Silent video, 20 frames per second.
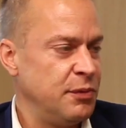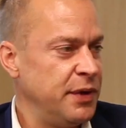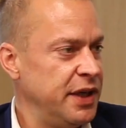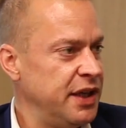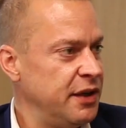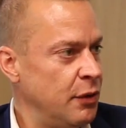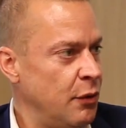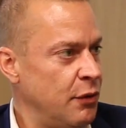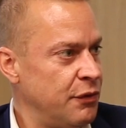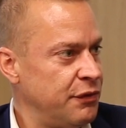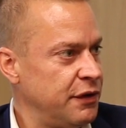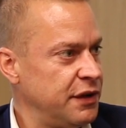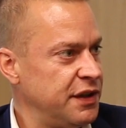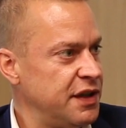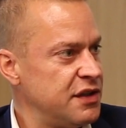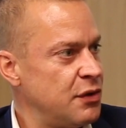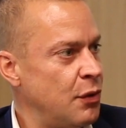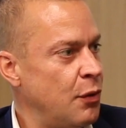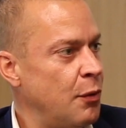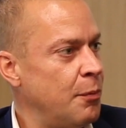We offer
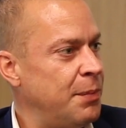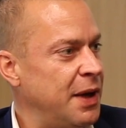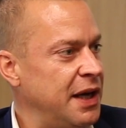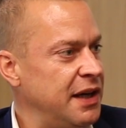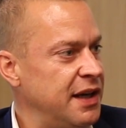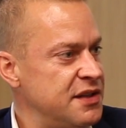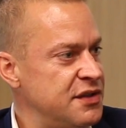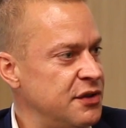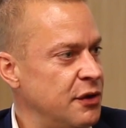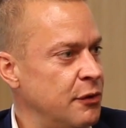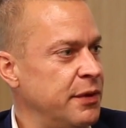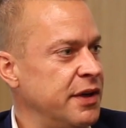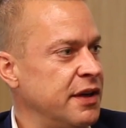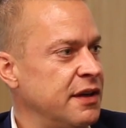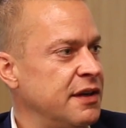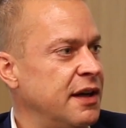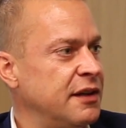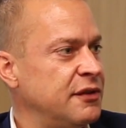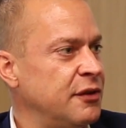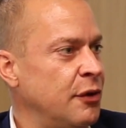this whole palette, so we
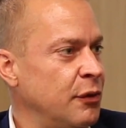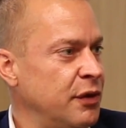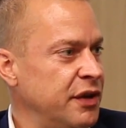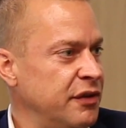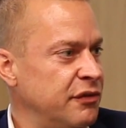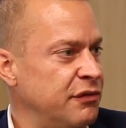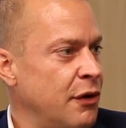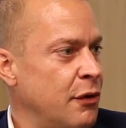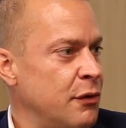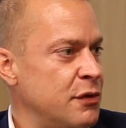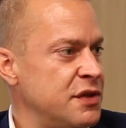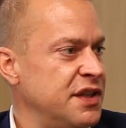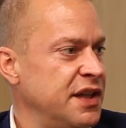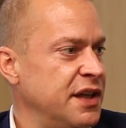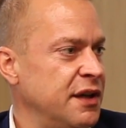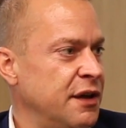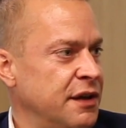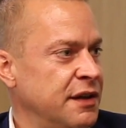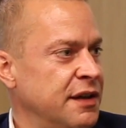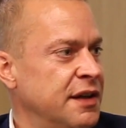are not only
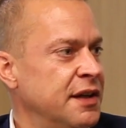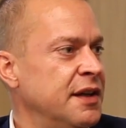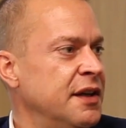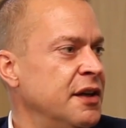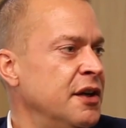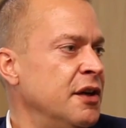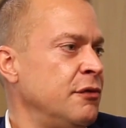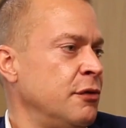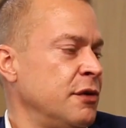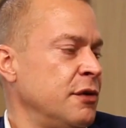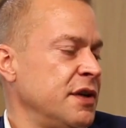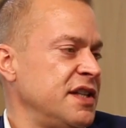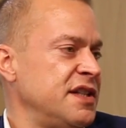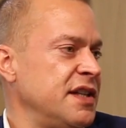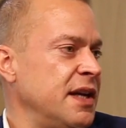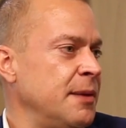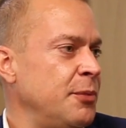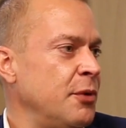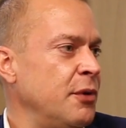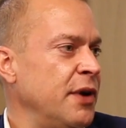focusing on, for
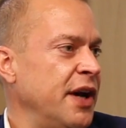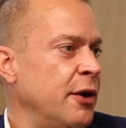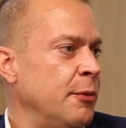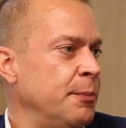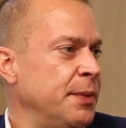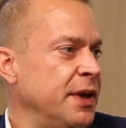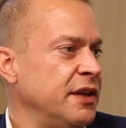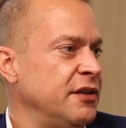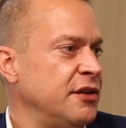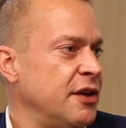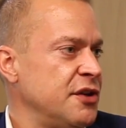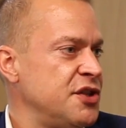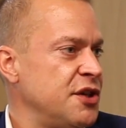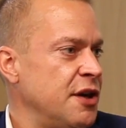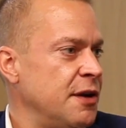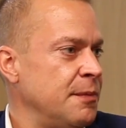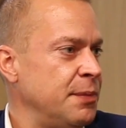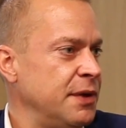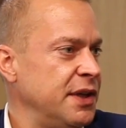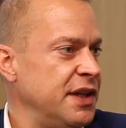example, helping Dutch
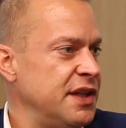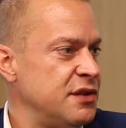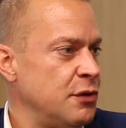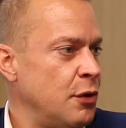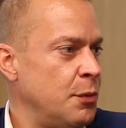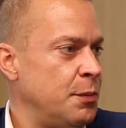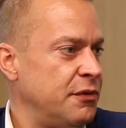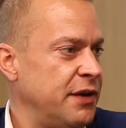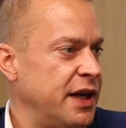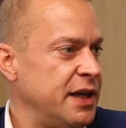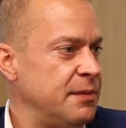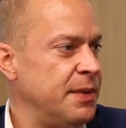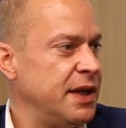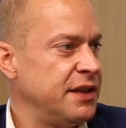companies operate